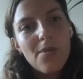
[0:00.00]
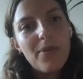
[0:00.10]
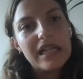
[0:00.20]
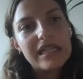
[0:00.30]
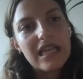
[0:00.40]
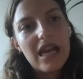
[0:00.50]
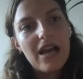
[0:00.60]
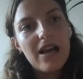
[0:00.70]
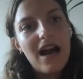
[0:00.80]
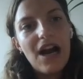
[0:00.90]
But
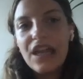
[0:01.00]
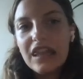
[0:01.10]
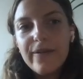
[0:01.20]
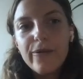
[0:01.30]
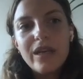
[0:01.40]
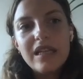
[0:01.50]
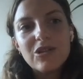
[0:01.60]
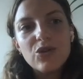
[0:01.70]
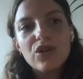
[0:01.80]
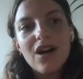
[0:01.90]
I think we need
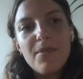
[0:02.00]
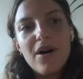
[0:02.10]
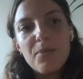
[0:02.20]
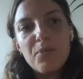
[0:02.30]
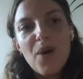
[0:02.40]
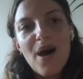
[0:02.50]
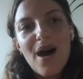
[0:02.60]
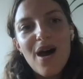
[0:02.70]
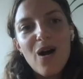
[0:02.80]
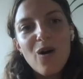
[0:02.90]
to come up
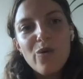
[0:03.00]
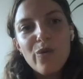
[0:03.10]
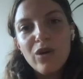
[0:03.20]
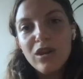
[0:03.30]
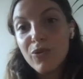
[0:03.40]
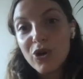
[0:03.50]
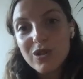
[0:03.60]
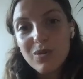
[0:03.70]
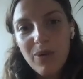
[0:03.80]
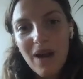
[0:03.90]
with more
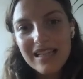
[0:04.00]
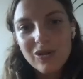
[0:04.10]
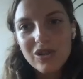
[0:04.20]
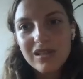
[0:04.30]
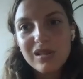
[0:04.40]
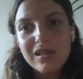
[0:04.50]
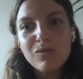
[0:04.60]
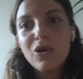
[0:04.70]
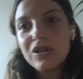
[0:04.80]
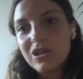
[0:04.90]
supply sources,
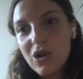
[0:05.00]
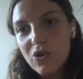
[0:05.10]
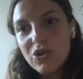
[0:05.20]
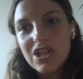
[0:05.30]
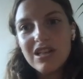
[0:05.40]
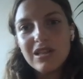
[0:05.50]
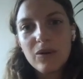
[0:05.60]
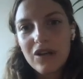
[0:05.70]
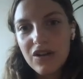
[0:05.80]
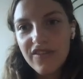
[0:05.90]
more solutions,
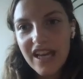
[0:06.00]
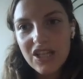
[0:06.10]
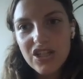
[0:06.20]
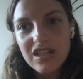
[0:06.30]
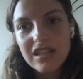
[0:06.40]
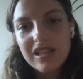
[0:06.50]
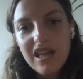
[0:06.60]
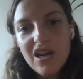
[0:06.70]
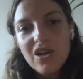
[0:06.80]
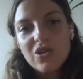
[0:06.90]
more innovations
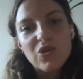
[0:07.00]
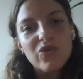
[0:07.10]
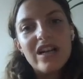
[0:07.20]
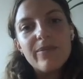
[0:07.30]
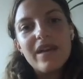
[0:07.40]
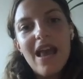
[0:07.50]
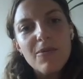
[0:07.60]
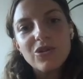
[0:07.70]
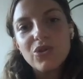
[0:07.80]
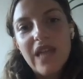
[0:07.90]
to really be
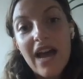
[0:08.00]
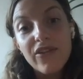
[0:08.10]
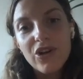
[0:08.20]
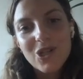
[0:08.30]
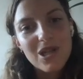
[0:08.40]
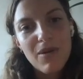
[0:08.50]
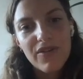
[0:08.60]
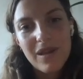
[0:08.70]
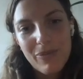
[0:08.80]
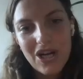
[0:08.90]
able to diverge some
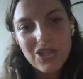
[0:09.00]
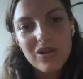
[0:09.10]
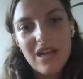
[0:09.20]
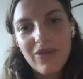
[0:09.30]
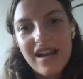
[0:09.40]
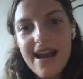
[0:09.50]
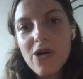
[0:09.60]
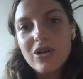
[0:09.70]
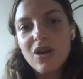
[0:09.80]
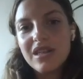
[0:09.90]
of the pressure that right
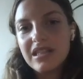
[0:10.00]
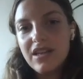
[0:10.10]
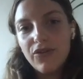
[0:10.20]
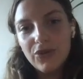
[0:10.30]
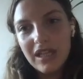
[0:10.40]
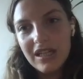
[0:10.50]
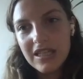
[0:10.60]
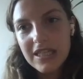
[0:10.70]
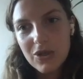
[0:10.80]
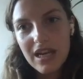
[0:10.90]
now is on the seafood
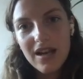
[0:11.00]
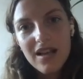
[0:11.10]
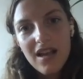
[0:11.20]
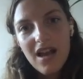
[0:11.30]
industry.